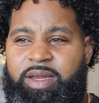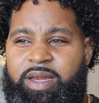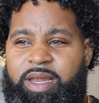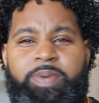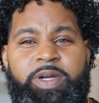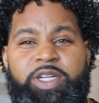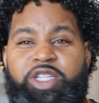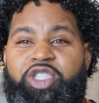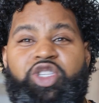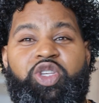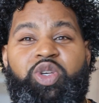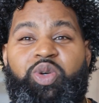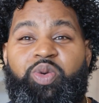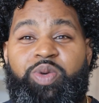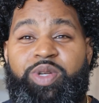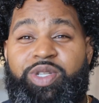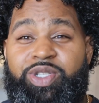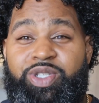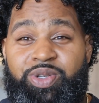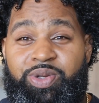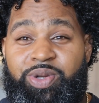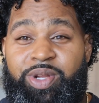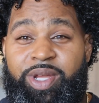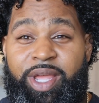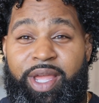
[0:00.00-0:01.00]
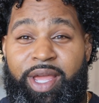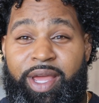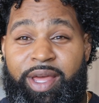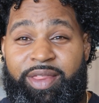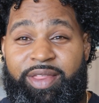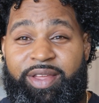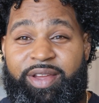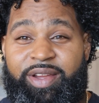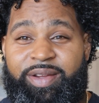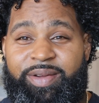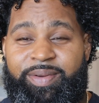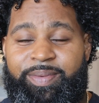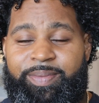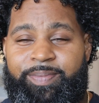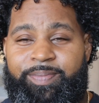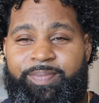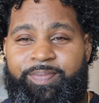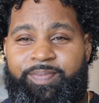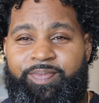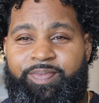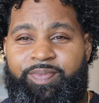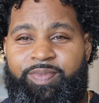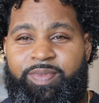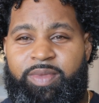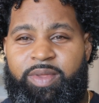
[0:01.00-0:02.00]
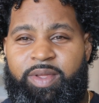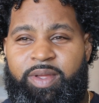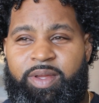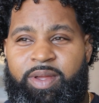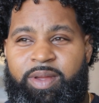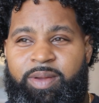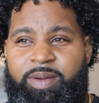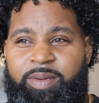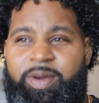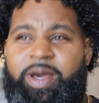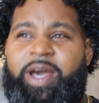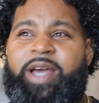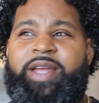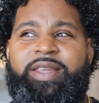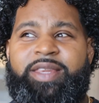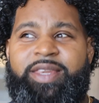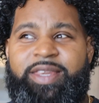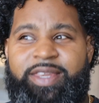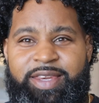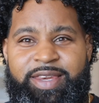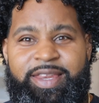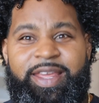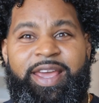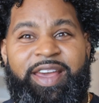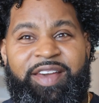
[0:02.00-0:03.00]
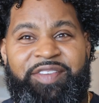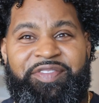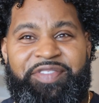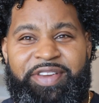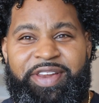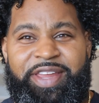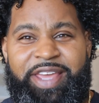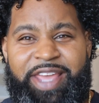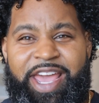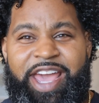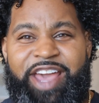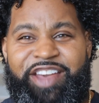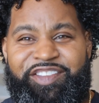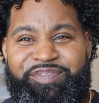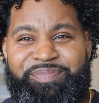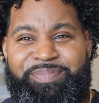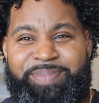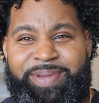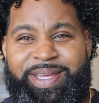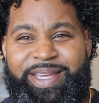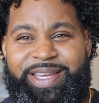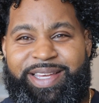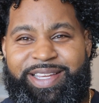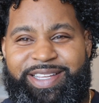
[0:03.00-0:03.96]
put 2 and 2 together. I definitely have